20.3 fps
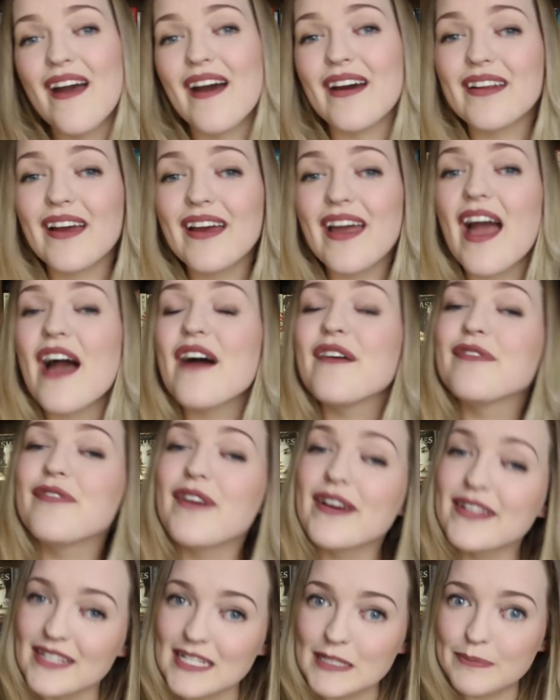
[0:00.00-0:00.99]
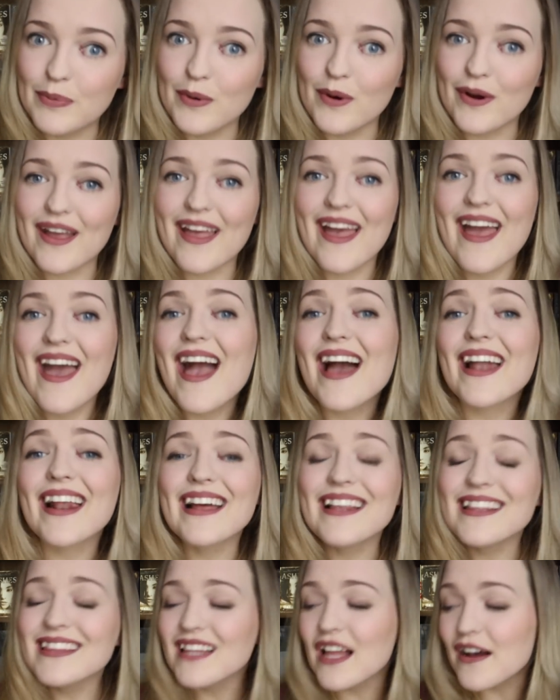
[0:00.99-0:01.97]
And I have read this book and
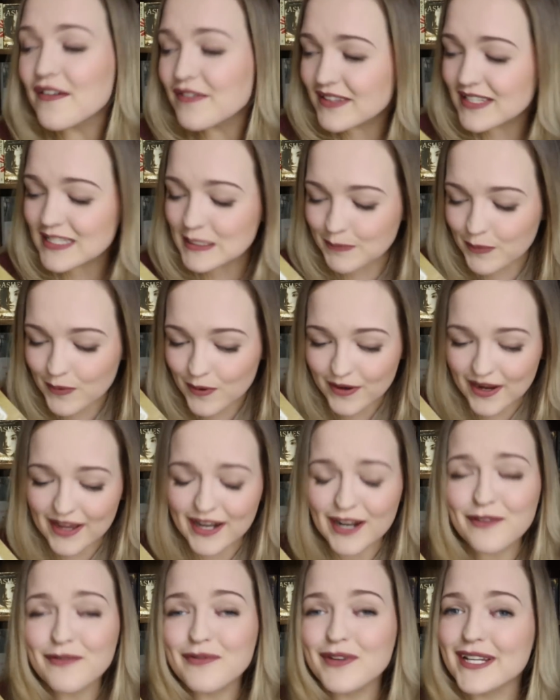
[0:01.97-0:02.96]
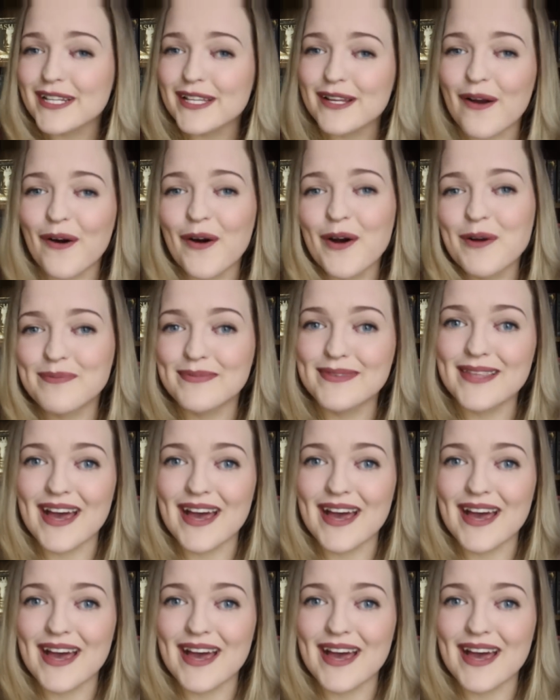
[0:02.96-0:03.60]
I loved this book and I really hope